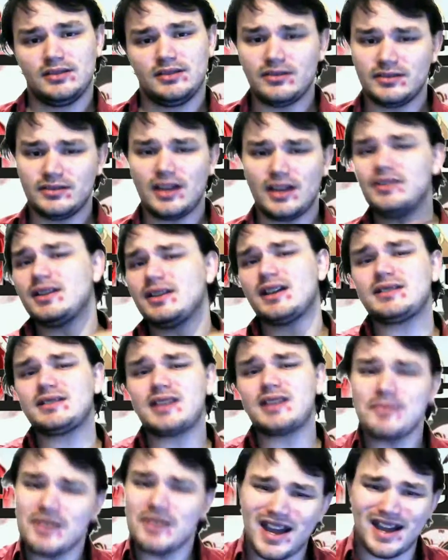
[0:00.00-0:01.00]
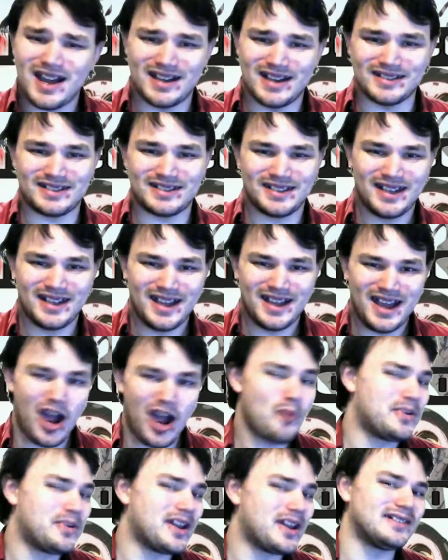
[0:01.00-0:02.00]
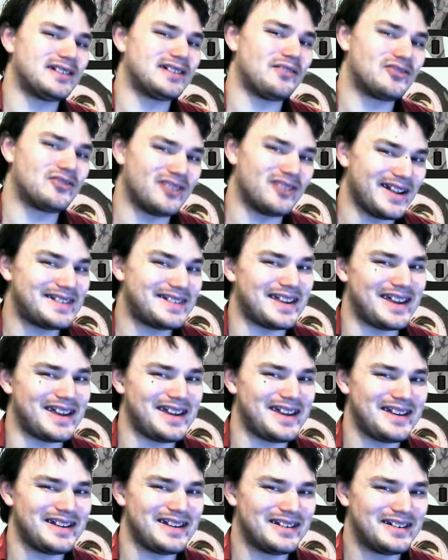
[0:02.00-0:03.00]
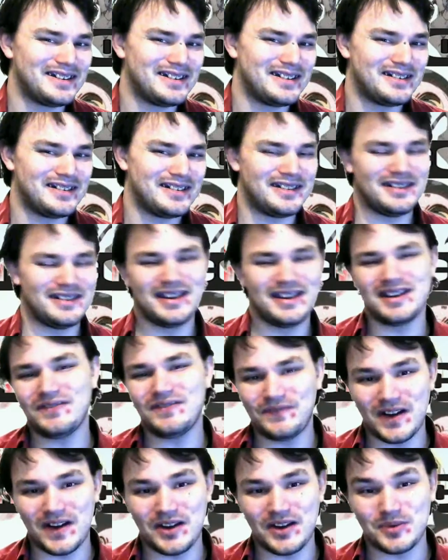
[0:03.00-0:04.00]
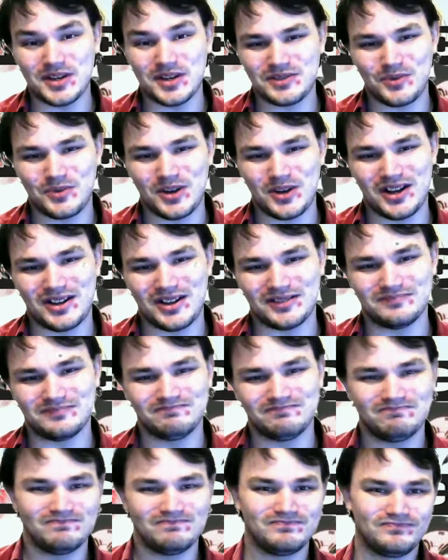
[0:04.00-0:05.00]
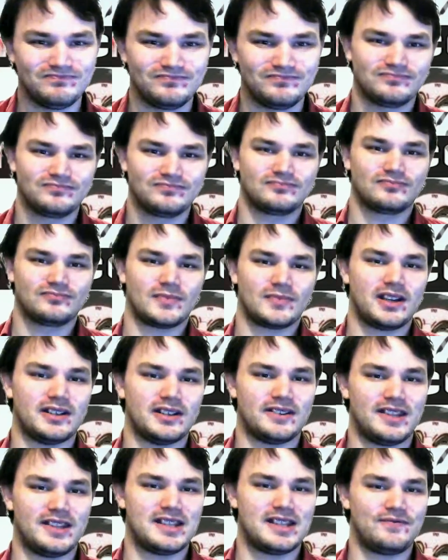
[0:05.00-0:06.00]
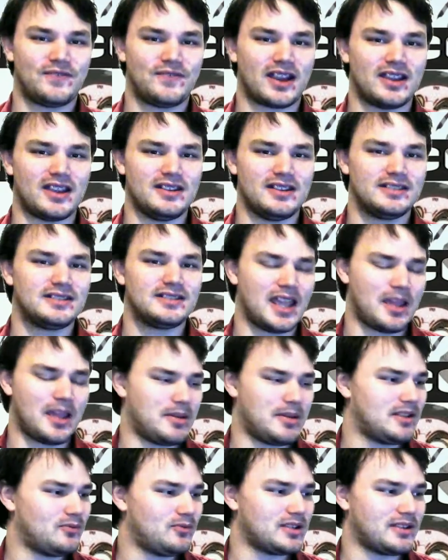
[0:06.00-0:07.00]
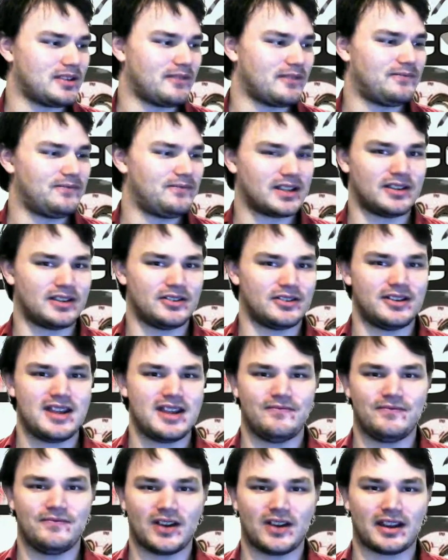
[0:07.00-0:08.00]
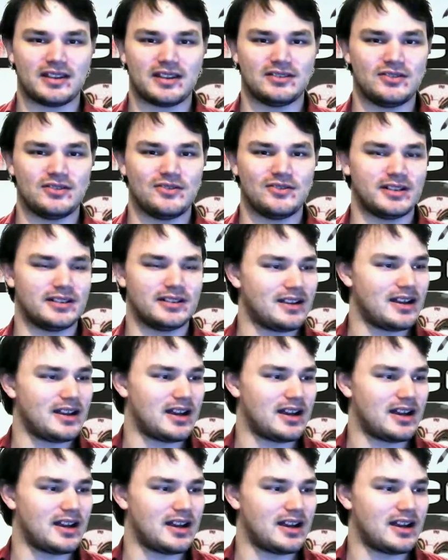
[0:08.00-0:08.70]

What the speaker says: until the next time, you guys, I hope you guys have a great day and a fun one as well. God, fucking damn it, what the fuck are they fucking doing?